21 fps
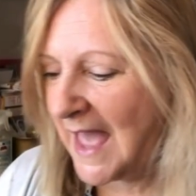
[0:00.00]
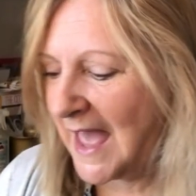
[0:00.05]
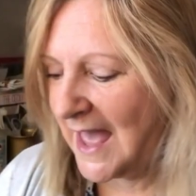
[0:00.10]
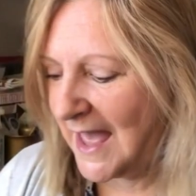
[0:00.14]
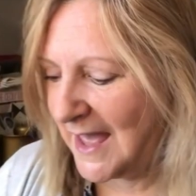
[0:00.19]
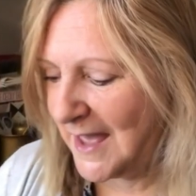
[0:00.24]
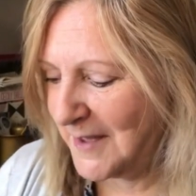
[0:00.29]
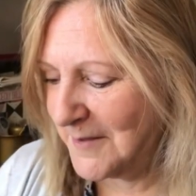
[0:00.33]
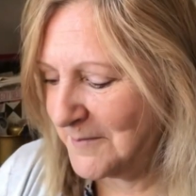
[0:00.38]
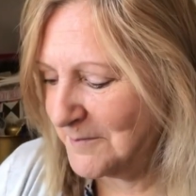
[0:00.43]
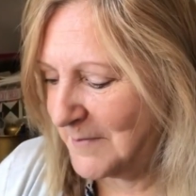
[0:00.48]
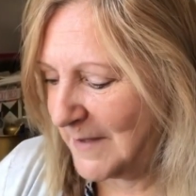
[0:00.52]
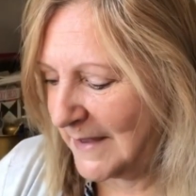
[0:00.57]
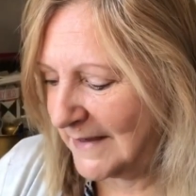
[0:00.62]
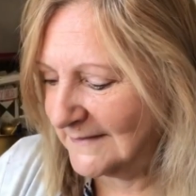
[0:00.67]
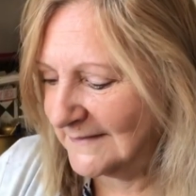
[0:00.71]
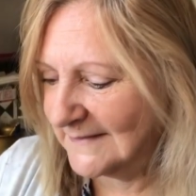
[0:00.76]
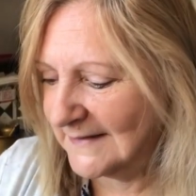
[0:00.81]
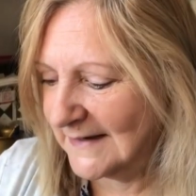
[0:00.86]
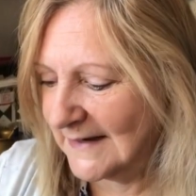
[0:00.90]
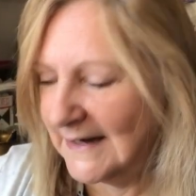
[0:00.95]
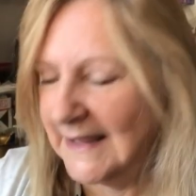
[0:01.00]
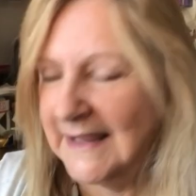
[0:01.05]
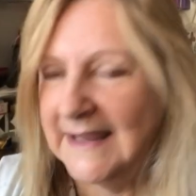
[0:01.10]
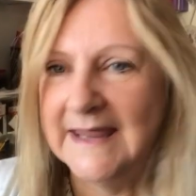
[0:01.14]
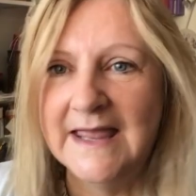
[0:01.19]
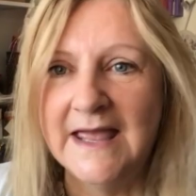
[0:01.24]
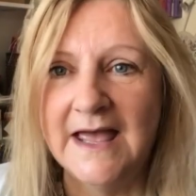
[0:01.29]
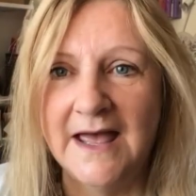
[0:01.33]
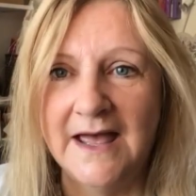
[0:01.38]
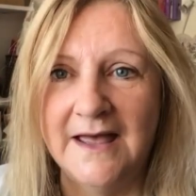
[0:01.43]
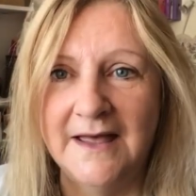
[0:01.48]
In
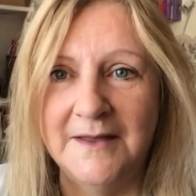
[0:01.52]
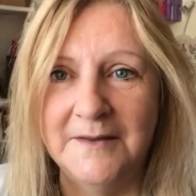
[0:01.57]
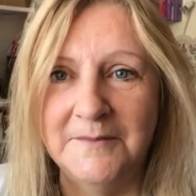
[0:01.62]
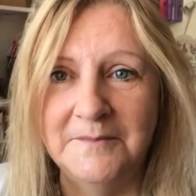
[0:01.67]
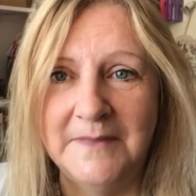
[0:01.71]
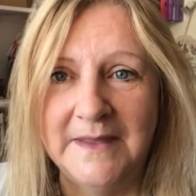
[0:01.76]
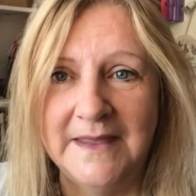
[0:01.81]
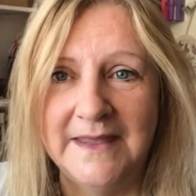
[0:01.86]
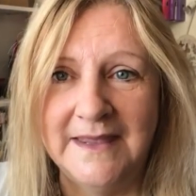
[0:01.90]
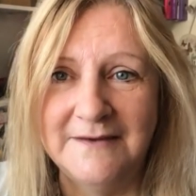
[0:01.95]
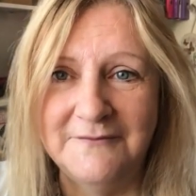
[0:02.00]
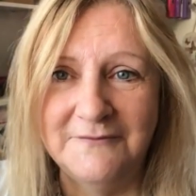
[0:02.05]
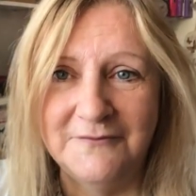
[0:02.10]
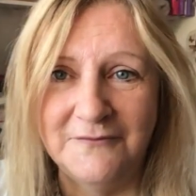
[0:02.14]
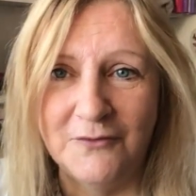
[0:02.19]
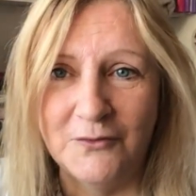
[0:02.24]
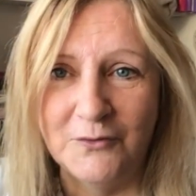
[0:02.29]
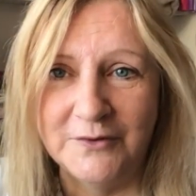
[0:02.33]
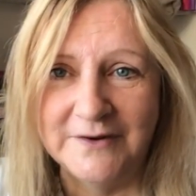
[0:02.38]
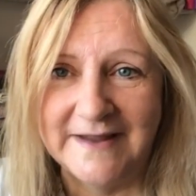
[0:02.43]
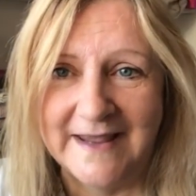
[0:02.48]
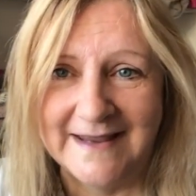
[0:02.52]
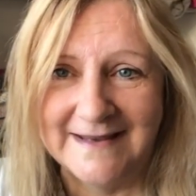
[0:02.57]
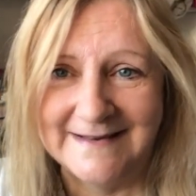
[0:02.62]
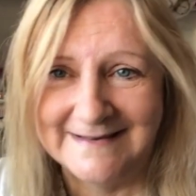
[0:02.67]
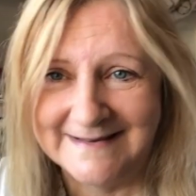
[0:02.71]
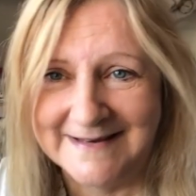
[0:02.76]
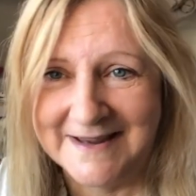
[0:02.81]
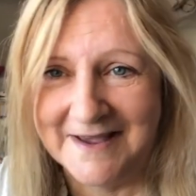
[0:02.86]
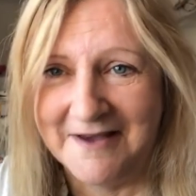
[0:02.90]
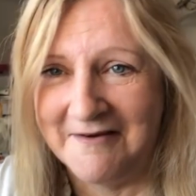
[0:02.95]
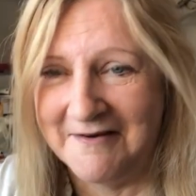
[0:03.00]
4
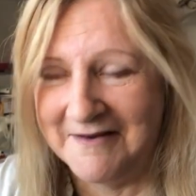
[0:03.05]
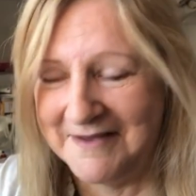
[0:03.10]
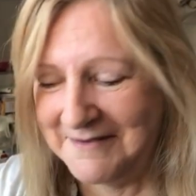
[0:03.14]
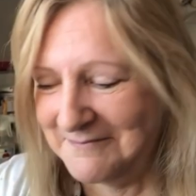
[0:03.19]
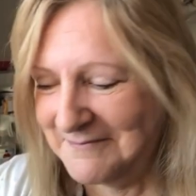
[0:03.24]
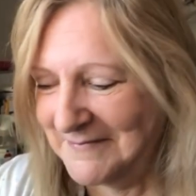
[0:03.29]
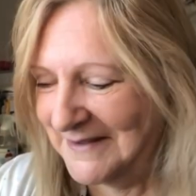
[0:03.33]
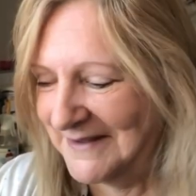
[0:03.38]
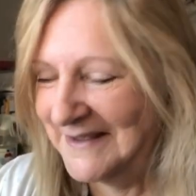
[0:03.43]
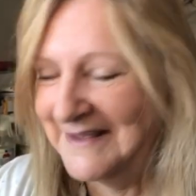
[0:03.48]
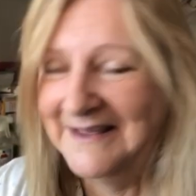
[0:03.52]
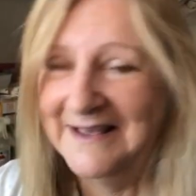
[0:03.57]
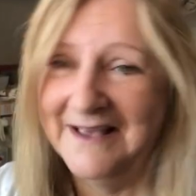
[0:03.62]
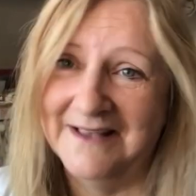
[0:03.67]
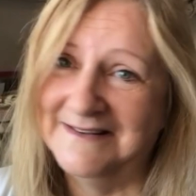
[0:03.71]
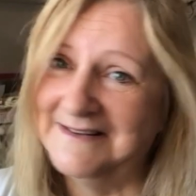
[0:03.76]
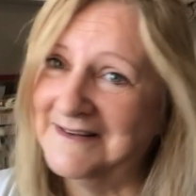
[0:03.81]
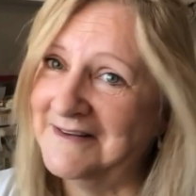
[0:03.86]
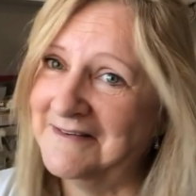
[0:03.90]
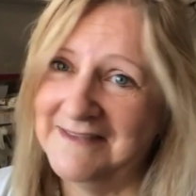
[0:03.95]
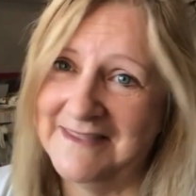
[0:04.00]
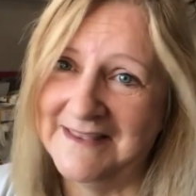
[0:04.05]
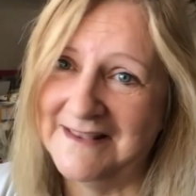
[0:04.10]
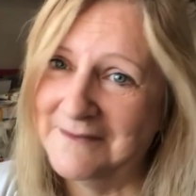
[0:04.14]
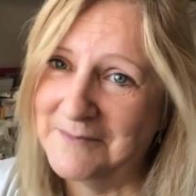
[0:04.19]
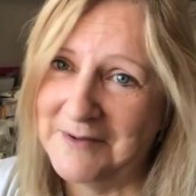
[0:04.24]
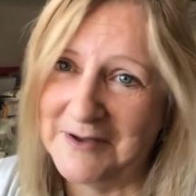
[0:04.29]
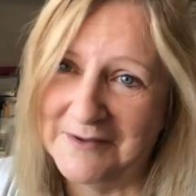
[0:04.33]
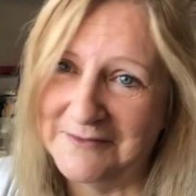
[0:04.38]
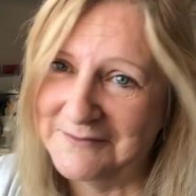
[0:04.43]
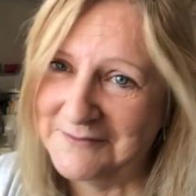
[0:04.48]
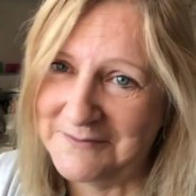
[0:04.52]
days' time, I don't think the
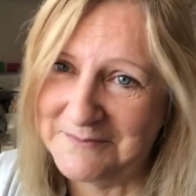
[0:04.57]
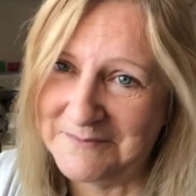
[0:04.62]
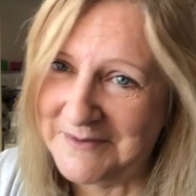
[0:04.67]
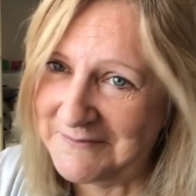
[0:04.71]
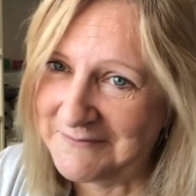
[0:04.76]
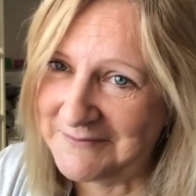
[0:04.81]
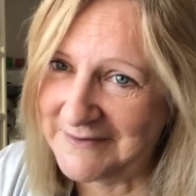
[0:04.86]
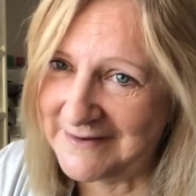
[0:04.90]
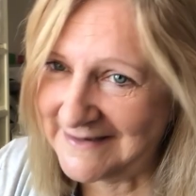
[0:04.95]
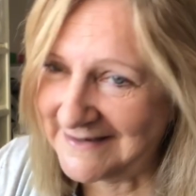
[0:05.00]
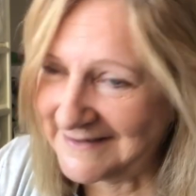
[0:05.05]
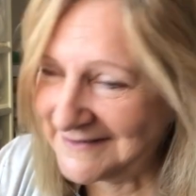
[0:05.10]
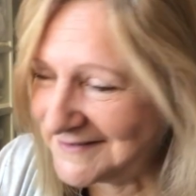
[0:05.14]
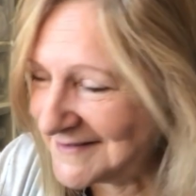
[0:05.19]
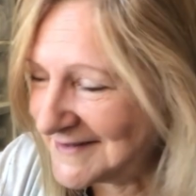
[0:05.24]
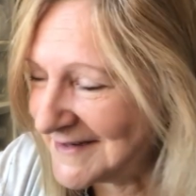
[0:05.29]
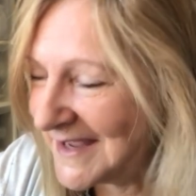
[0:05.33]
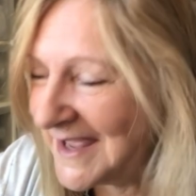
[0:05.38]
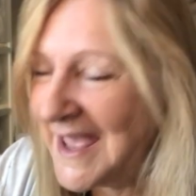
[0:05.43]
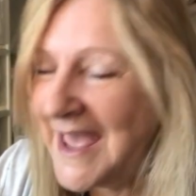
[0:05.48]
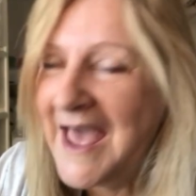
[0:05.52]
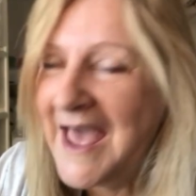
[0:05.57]
bathroom will be finished.